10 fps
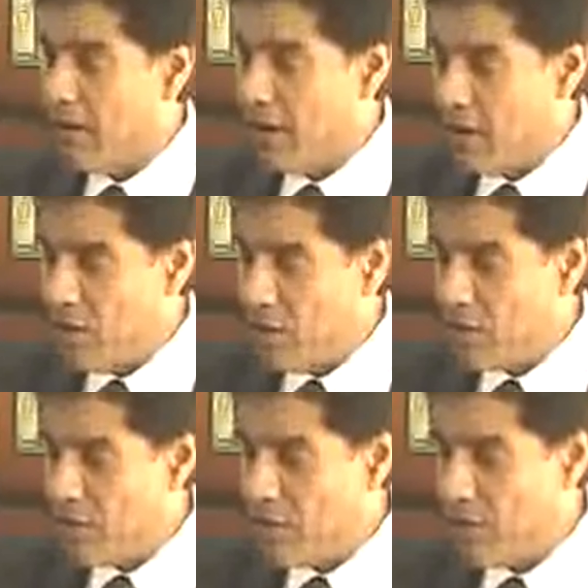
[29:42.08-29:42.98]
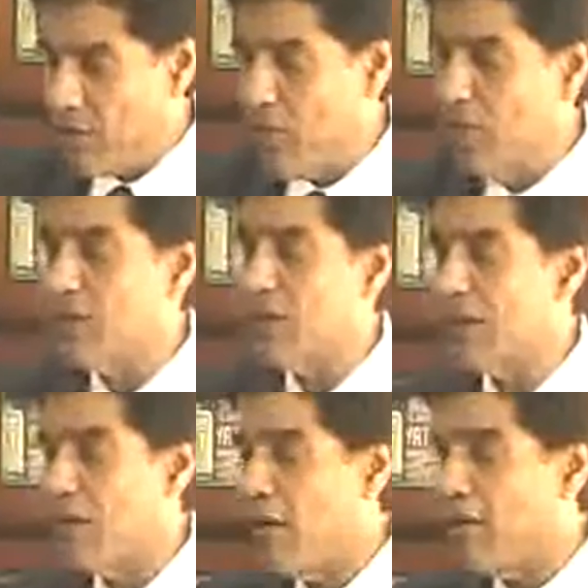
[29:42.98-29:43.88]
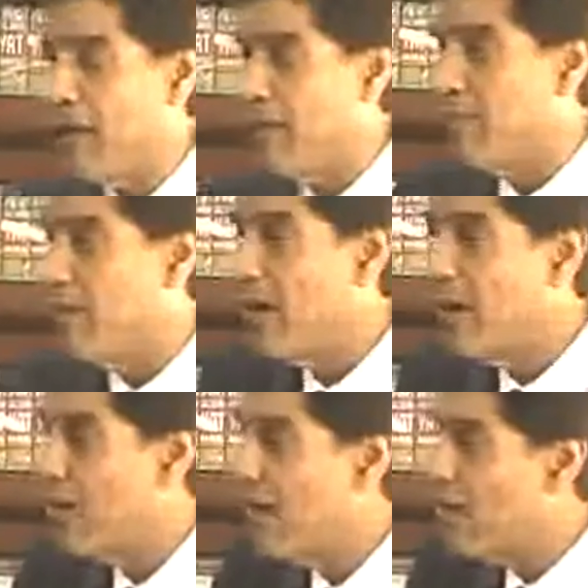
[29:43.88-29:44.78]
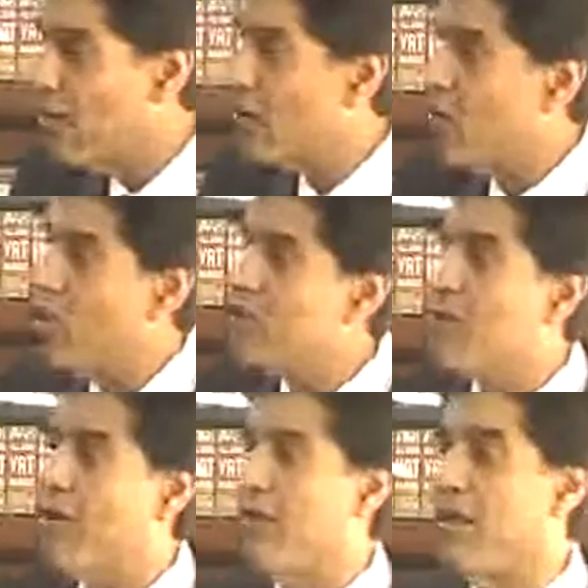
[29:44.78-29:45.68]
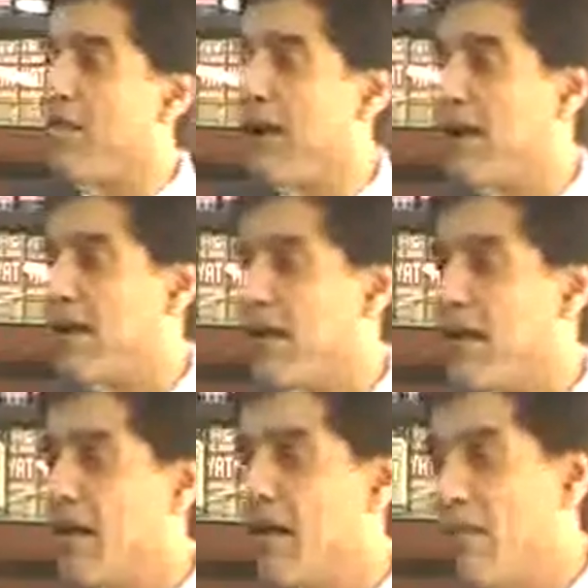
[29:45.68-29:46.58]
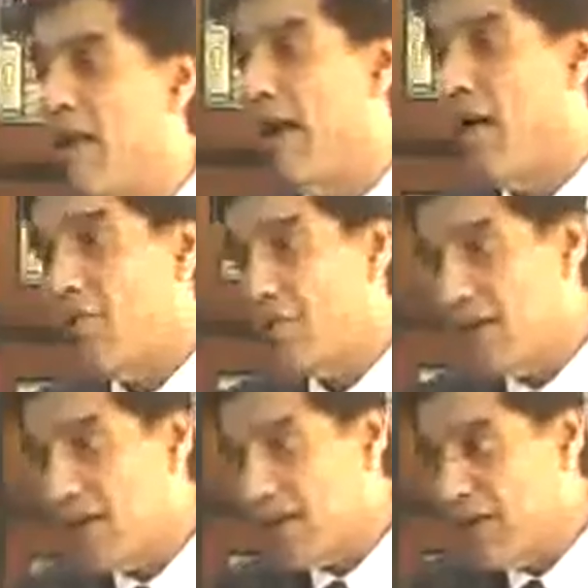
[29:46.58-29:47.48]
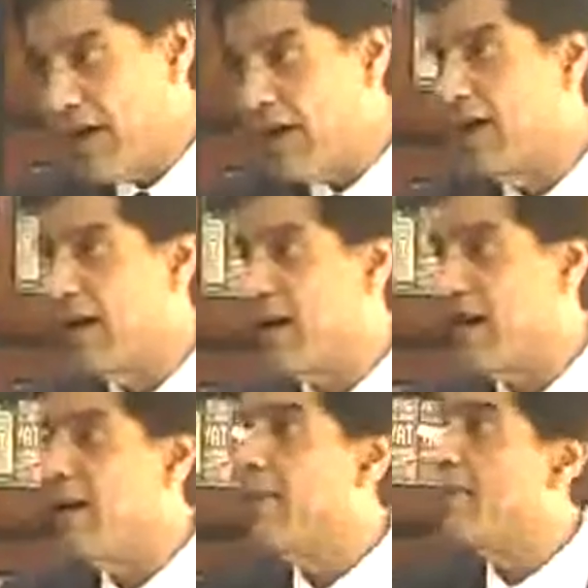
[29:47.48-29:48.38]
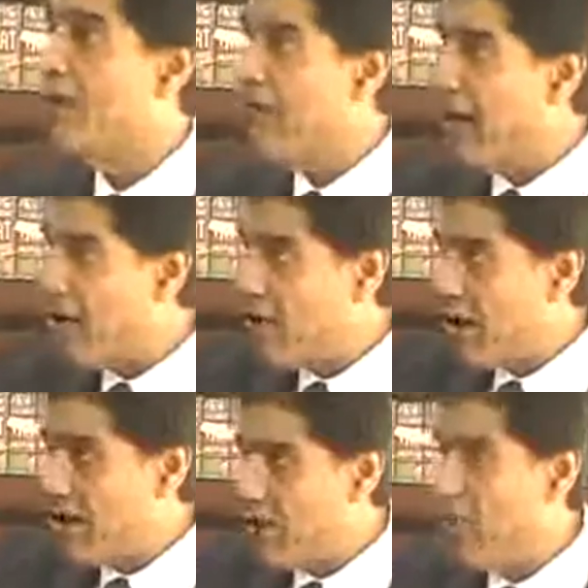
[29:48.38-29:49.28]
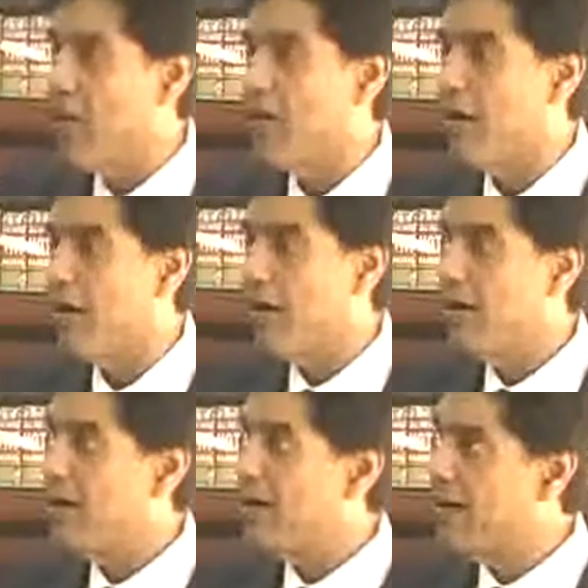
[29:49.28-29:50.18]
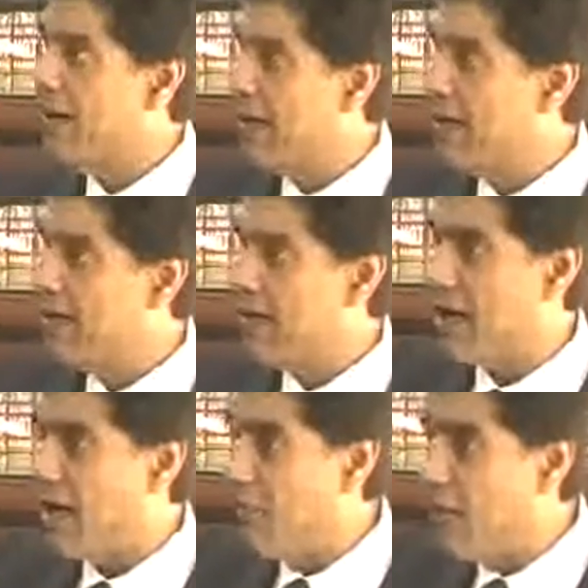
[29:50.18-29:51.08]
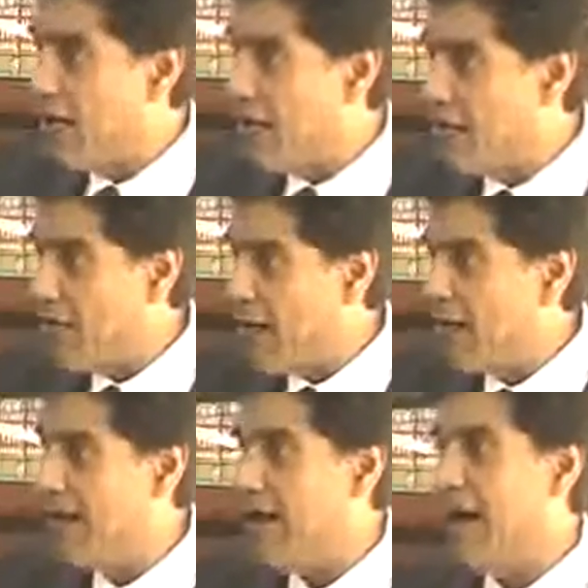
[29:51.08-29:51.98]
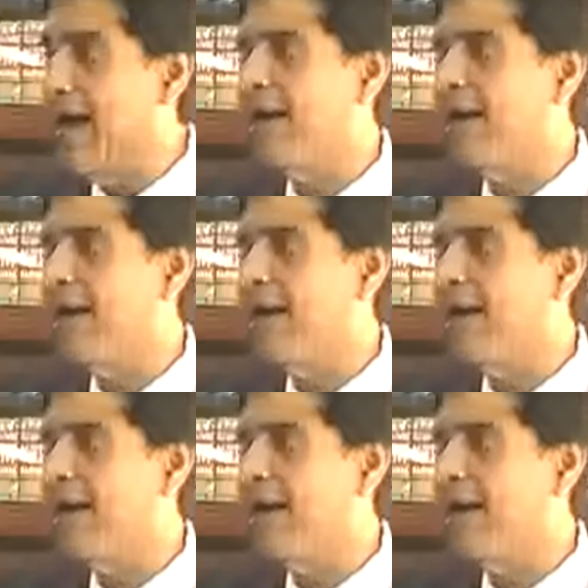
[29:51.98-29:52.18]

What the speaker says: those some of them, they took loans from the bank. Bank officials went there, they made out a report that this is a completed flat and